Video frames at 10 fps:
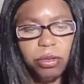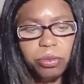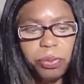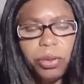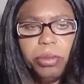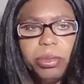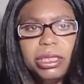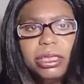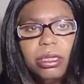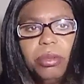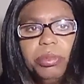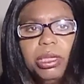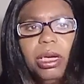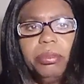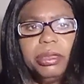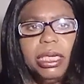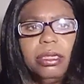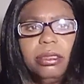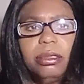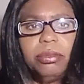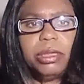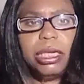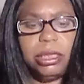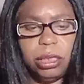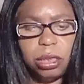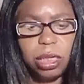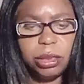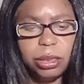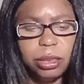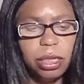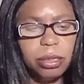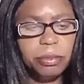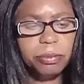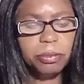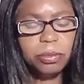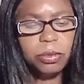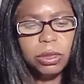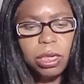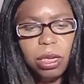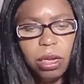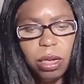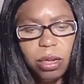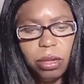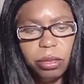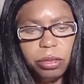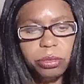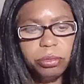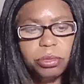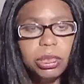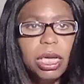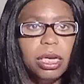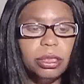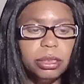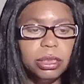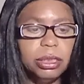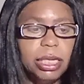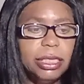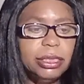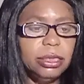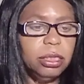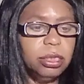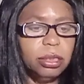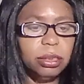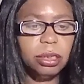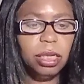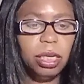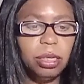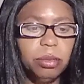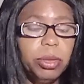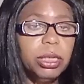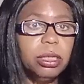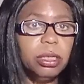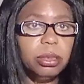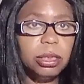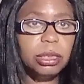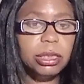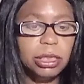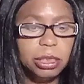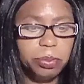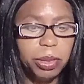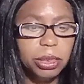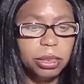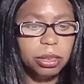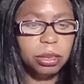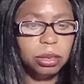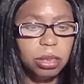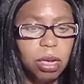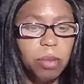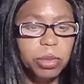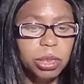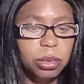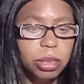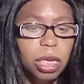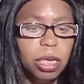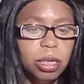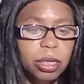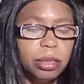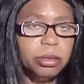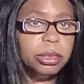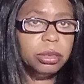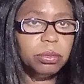Pretty much it's gonna be update what I did yesterday. Now the debt ceiling make it suspended. I mean, just